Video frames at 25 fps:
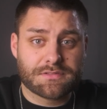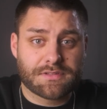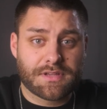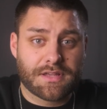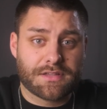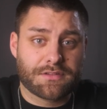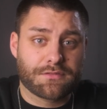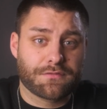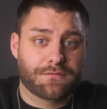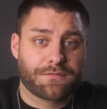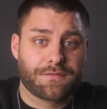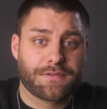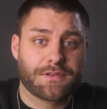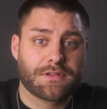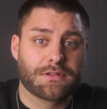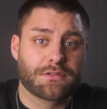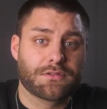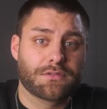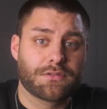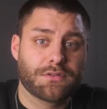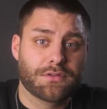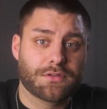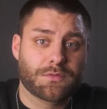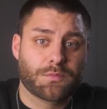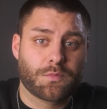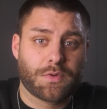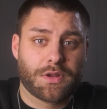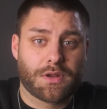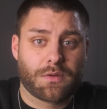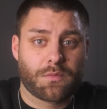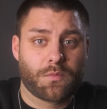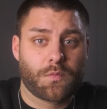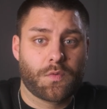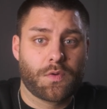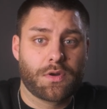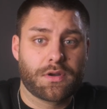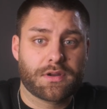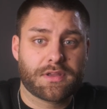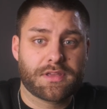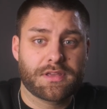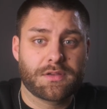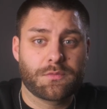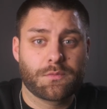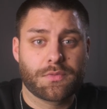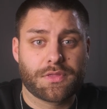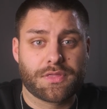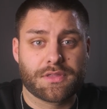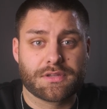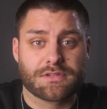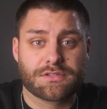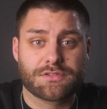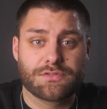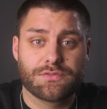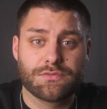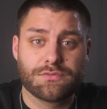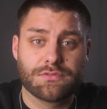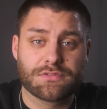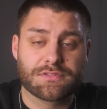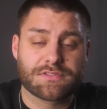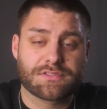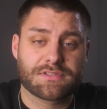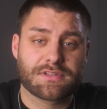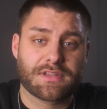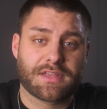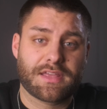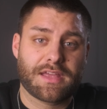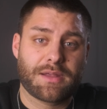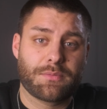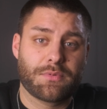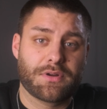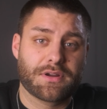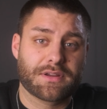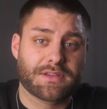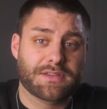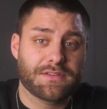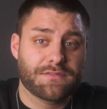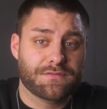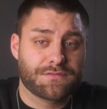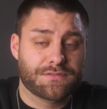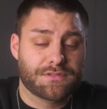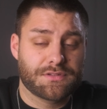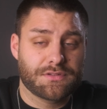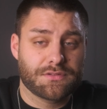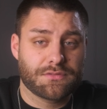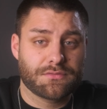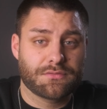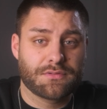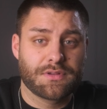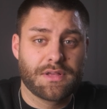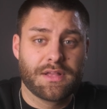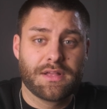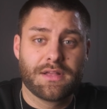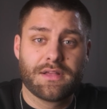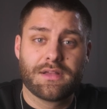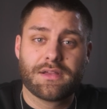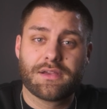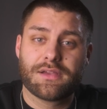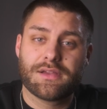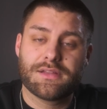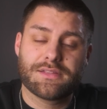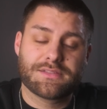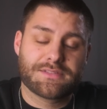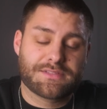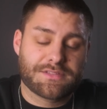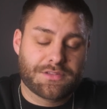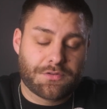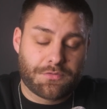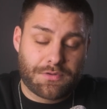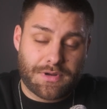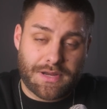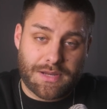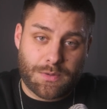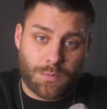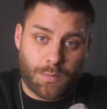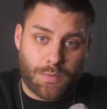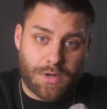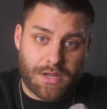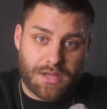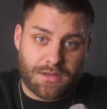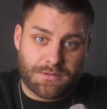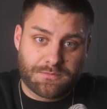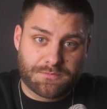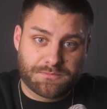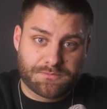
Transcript: and you feel good when working with the tools the camera gives you, it's the right way.